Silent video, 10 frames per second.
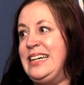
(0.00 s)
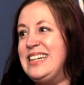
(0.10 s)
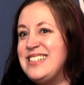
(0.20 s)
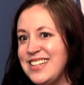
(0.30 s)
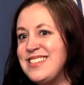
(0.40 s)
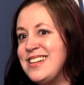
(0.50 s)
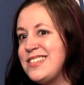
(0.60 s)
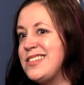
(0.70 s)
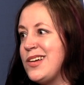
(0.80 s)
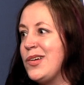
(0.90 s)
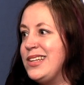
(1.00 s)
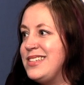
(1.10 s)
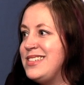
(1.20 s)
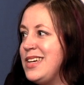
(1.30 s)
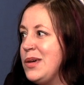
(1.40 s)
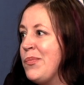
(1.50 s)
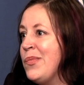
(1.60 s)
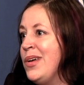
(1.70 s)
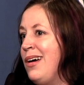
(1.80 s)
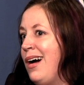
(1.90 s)
it doesn't necessarily seem
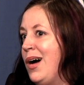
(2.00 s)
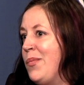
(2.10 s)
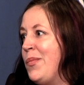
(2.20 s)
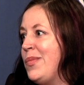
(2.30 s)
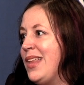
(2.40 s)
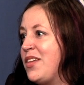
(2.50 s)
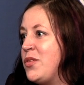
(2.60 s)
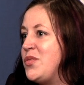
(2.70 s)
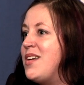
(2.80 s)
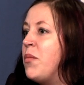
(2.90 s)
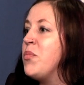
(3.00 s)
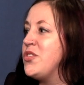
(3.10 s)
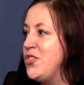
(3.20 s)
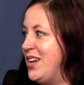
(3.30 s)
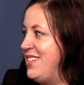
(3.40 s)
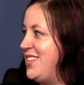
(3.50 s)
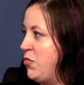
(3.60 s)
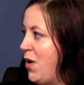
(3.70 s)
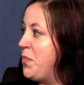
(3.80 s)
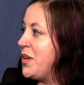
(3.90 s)
um, like those numbers are easily
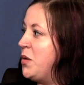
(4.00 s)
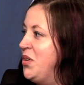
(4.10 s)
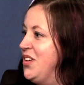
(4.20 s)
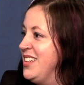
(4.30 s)
replicable.